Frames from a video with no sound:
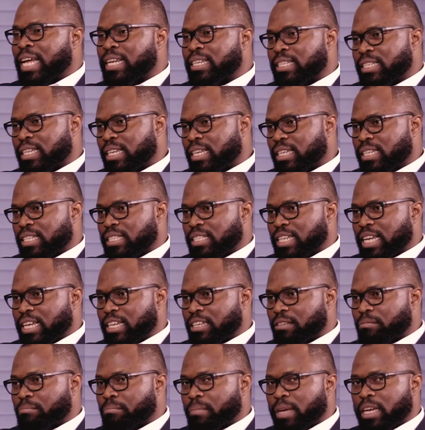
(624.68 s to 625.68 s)
that did is
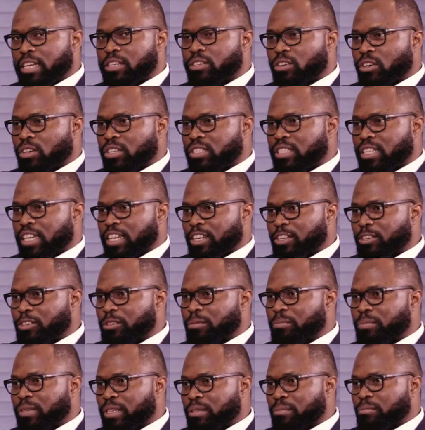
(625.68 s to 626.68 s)
that it made us a
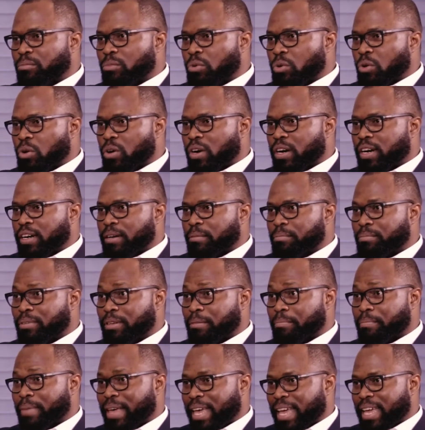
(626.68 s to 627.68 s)
little bit more
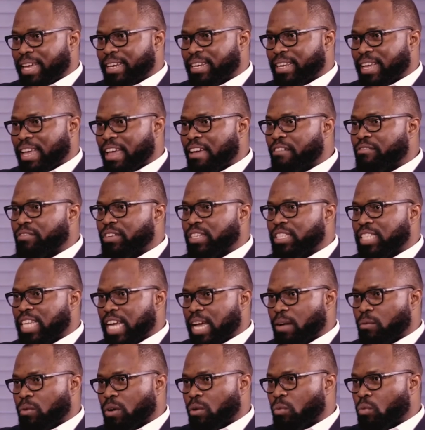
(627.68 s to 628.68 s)
prepared every
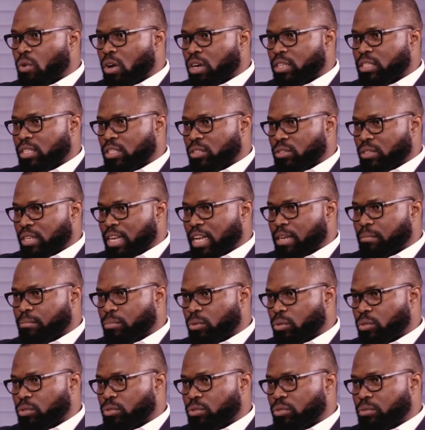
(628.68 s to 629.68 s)
time we walked into that
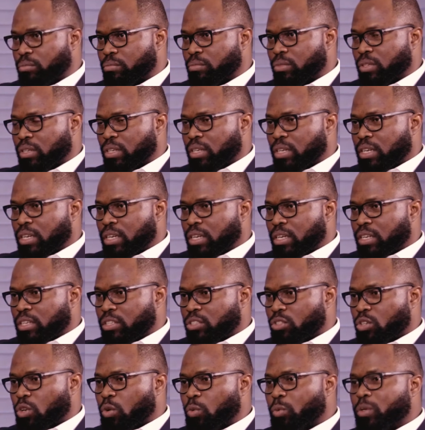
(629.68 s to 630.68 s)
boardroom.
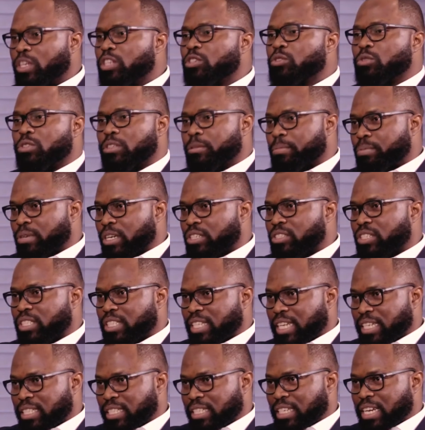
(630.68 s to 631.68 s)
So we do the pressure
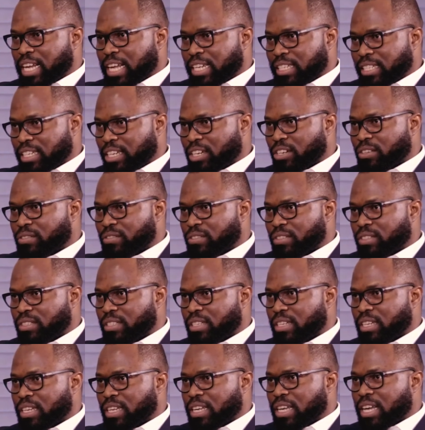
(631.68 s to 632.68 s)
testing ourselves.
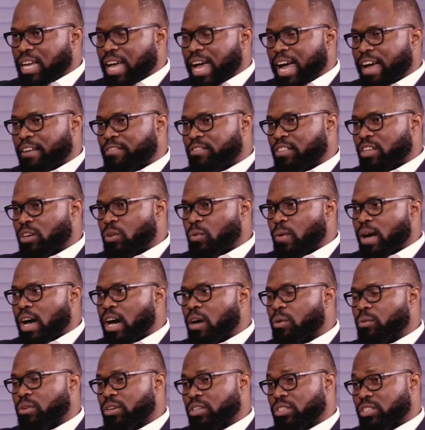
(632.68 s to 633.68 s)
After a
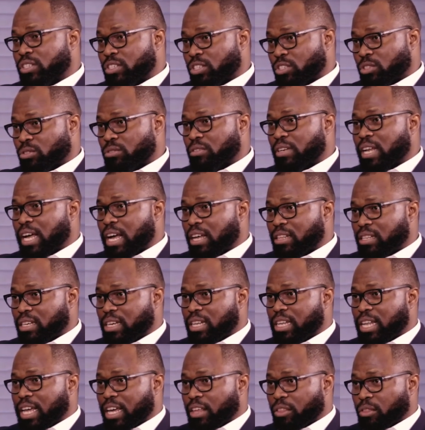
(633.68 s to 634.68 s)
while, we understood how the
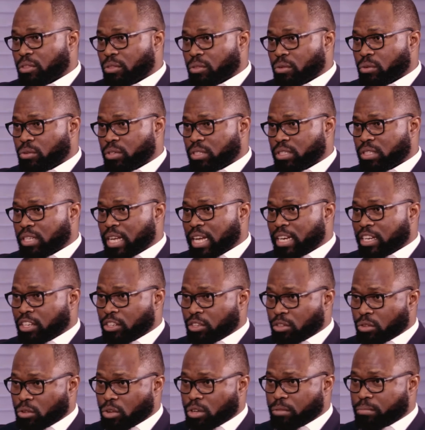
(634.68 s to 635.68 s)
client thought and
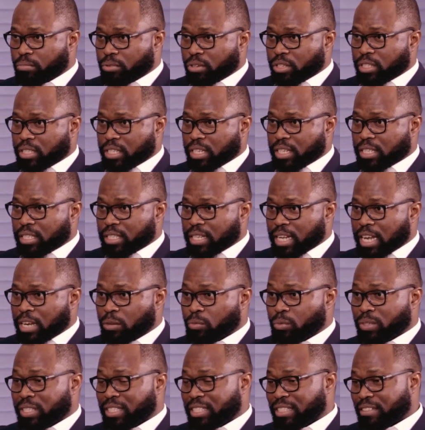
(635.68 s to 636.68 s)
his thought process,
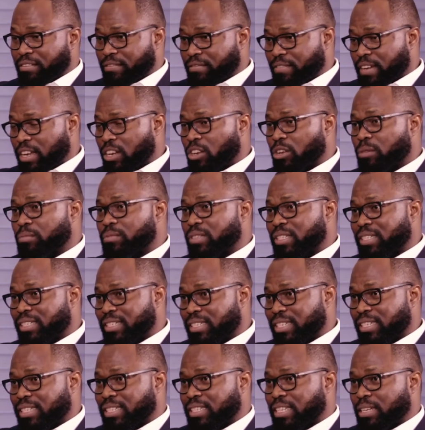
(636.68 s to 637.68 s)
and we developed a
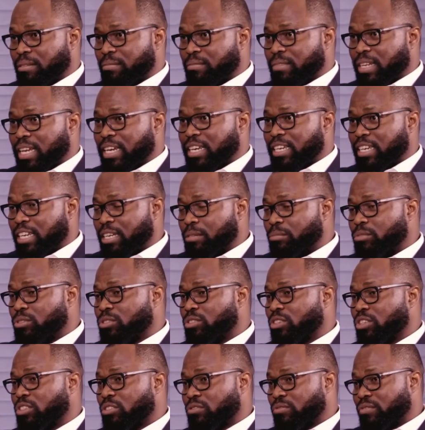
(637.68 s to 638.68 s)
system that
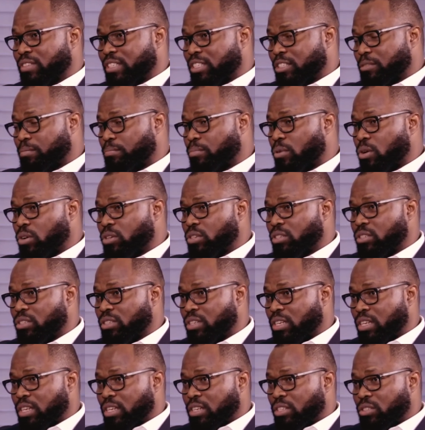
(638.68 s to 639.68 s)
enables us to respond
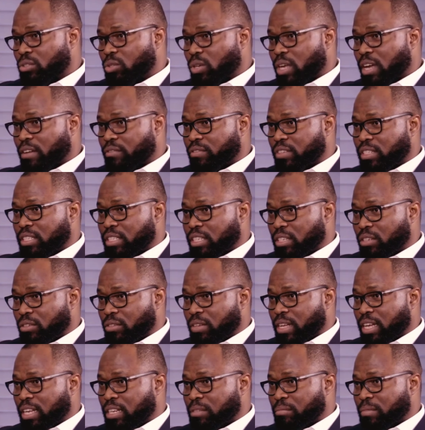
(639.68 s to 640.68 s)
to every
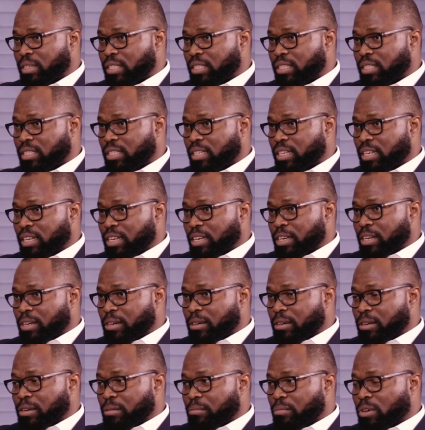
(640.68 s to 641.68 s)
single element.
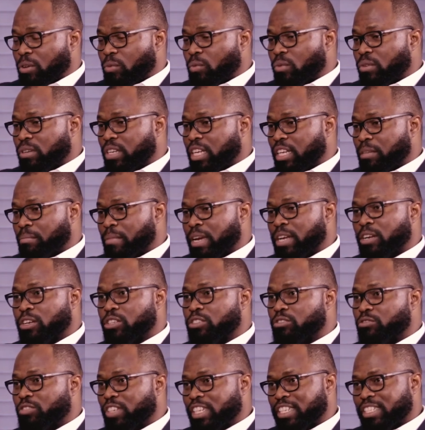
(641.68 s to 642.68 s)
But it made
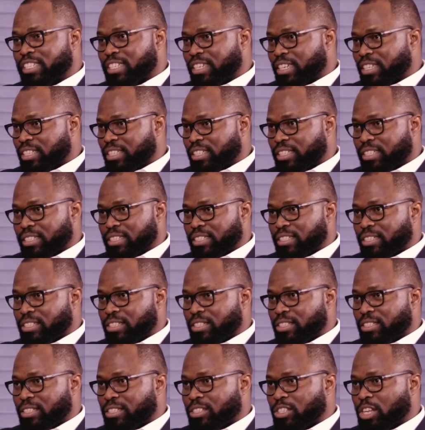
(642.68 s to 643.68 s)
us research
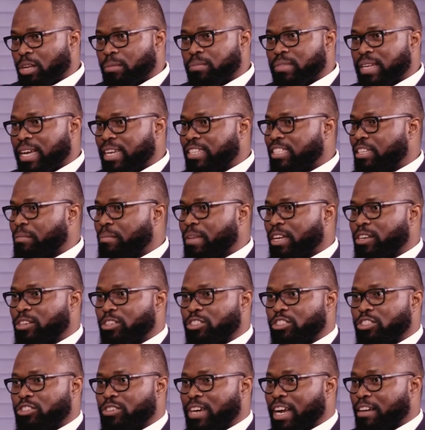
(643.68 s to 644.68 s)
sometimes it made
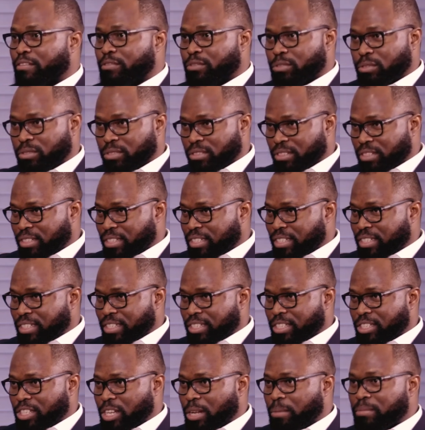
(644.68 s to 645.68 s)
us travel.
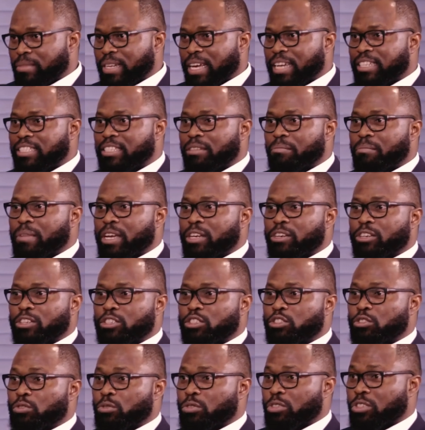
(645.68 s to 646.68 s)
Sometimes it made
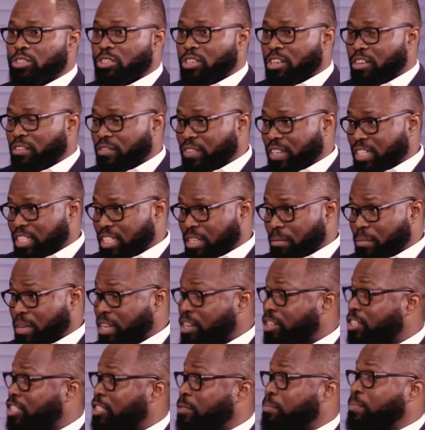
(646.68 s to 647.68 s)
us do surveys. It
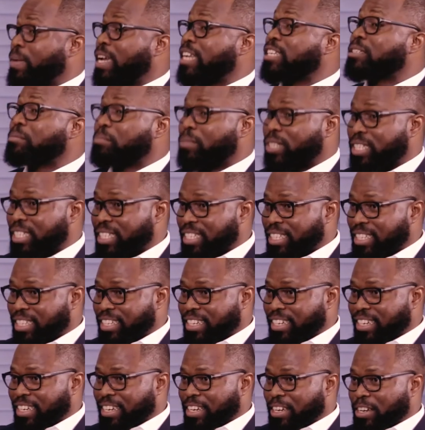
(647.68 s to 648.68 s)
made us spend money.
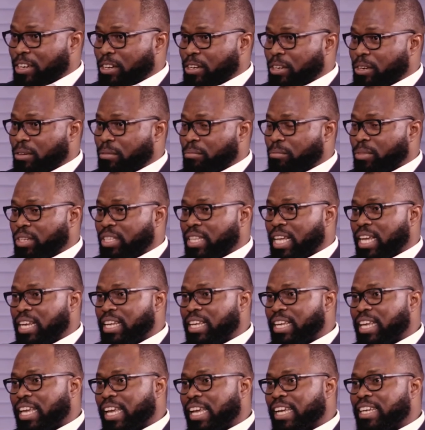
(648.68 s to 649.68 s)
Mm. But then
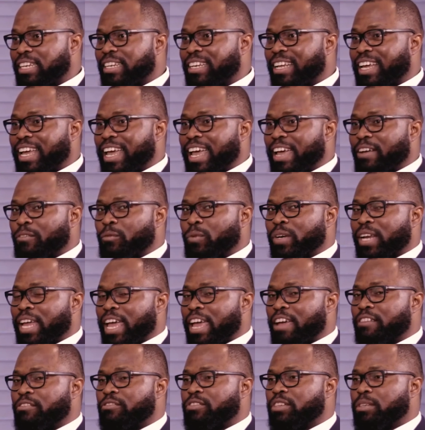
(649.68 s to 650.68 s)
again,
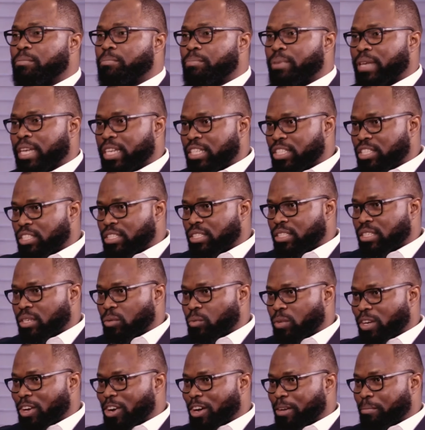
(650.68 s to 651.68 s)
with every pitch,
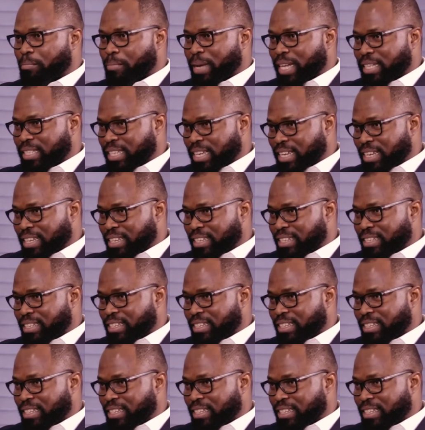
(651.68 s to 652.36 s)
we got better.